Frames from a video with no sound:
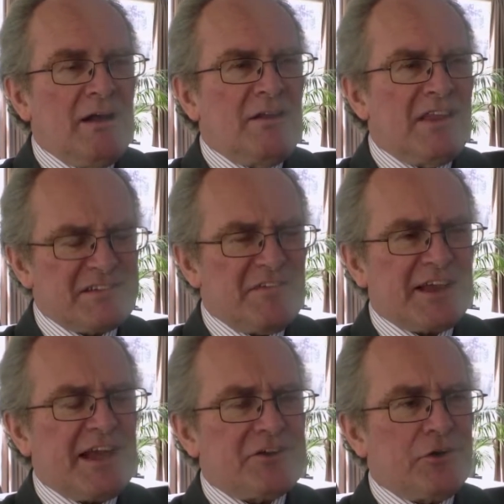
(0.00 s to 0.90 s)
There's another
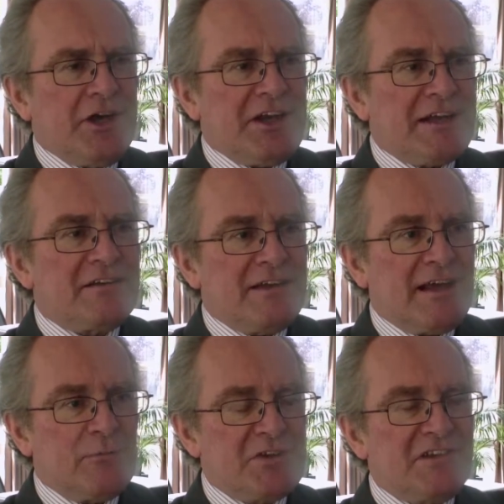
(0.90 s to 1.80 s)
category I'd add to
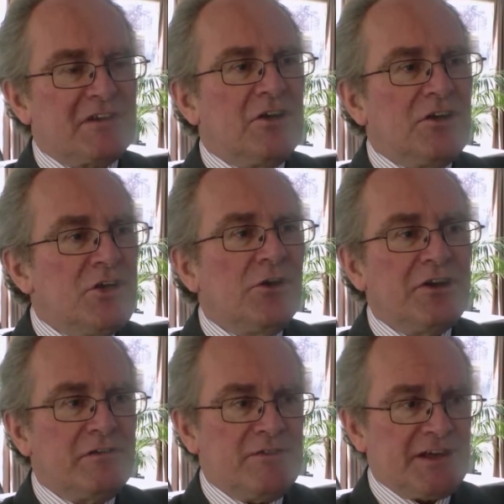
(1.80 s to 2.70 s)
that, which is
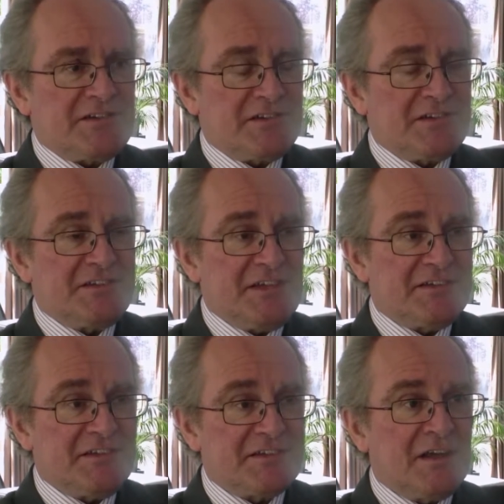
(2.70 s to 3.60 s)
non-infectious
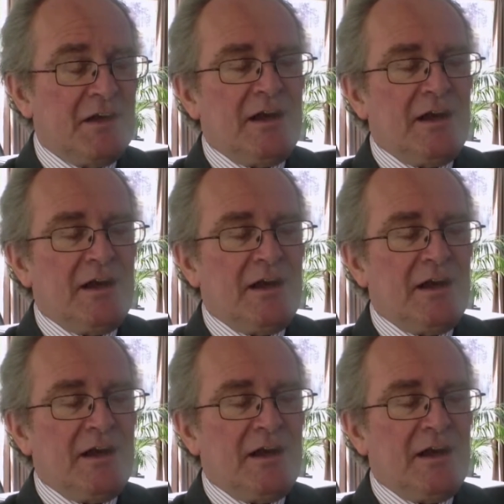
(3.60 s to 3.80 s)
diseases.